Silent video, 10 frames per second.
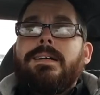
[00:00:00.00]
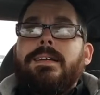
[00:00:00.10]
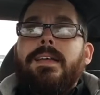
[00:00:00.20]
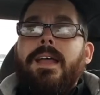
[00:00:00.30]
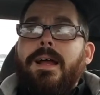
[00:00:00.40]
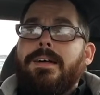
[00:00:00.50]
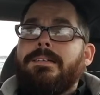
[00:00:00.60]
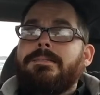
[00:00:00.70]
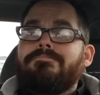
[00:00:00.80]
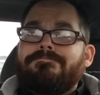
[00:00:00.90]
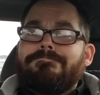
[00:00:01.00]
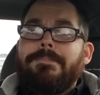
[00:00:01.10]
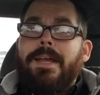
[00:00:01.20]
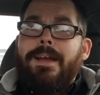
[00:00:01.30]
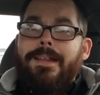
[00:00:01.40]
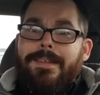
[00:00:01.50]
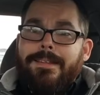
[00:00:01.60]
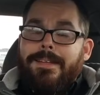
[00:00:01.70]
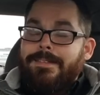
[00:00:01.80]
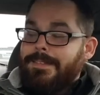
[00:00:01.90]
yeah, yeah, I
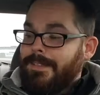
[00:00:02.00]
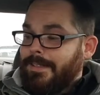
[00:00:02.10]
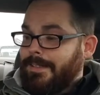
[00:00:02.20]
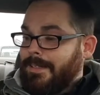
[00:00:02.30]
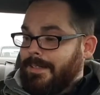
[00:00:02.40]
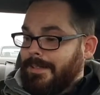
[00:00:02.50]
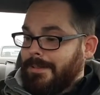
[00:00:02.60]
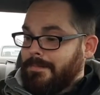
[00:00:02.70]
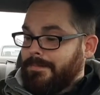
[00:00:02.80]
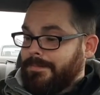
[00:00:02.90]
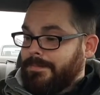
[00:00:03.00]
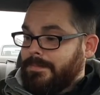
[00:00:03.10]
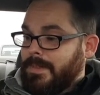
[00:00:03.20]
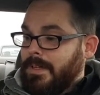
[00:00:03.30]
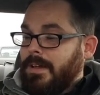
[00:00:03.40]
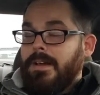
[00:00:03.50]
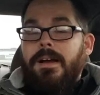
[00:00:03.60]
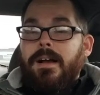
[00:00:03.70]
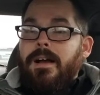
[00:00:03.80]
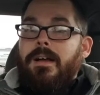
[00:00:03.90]
think that's it. Um,
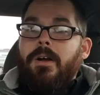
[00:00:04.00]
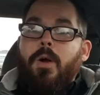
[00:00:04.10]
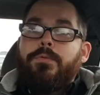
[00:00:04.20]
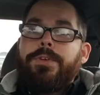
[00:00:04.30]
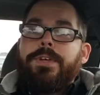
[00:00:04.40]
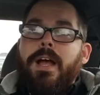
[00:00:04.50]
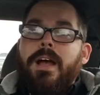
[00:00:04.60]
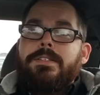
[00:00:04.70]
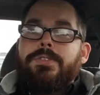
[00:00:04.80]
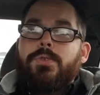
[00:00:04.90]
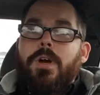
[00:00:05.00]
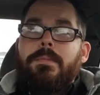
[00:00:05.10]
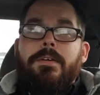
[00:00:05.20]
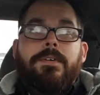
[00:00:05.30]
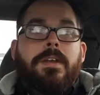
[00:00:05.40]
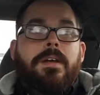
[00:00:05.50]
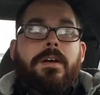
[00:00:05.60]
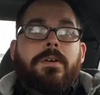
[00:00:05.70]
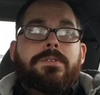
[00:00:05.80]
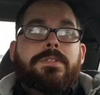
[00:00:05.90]
hopefully you guys enjoy my
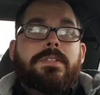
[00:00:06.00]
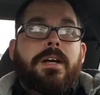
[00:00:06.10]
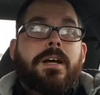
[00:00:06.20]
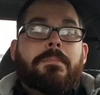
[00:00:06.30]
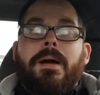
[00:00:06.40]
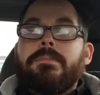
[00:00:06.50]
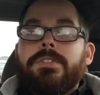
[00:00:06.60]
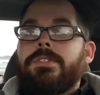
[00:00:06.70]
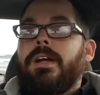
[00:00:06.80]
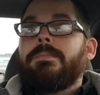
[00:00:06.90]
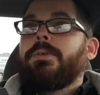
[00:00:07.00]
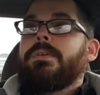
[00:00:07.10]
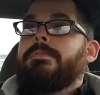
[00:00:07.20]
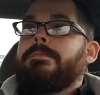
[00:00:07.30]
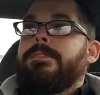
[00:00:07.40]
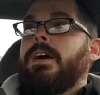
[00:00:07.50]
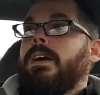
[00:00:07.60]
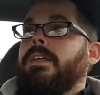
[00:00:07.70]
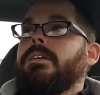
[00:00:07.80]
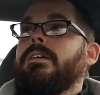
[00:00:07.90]
videos. Um, I'm just, I'm doing it for
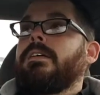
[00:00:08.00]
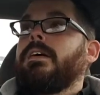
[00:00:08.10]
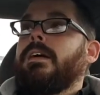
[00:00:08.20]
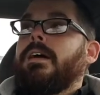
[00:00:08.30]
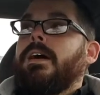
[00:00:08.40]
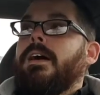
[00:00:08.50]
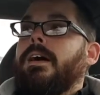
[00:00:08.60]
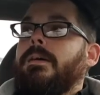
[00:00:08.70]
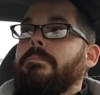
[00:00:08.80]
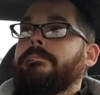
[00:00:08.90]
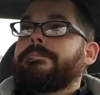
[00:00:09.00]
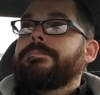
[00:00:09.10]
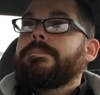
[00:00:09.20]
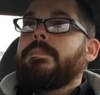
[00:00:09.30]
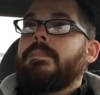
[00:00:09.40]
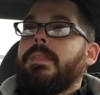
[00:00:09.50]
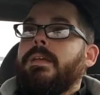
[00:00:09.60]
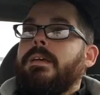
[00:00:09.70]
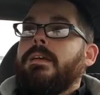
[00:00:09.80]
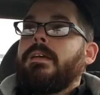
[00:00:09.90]
fun. Um,
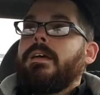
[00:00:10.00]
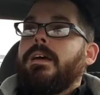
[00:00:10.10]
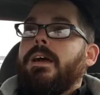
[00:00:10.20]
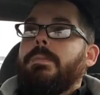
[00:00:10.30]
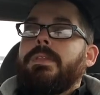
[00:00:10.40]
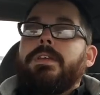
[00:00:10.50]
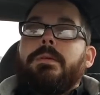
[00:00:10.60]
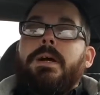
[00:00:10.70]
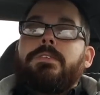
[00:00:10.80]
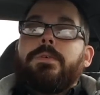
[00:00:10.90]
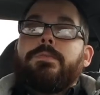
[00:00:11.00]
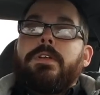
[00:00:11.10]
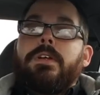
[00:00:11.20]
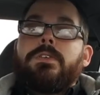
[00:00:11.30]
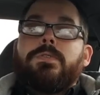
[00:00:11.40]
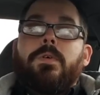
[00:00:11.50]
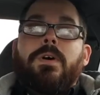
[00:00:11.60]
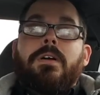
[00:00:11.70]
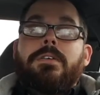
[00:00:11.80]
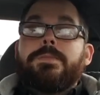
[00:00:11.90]
I've been thinking about doing videos for a
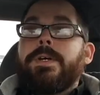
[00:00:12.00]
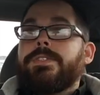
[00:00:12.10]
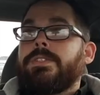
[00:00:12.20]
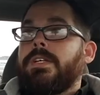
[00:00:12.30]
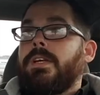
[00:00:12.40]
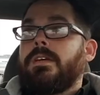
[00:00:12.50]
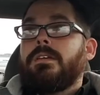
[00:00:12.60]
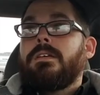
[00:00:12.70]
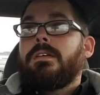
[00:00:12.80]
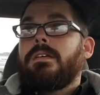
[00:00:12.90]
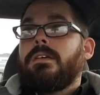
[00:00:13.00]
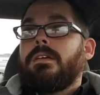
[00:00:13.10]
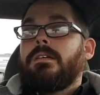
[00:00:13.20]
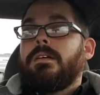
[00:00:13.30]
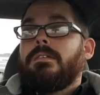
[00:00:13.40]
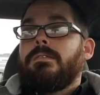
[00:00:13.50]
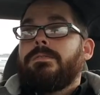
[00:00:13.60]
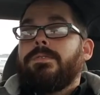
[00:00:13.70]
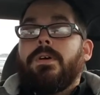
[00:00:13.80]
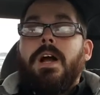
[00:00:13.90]
while, especially for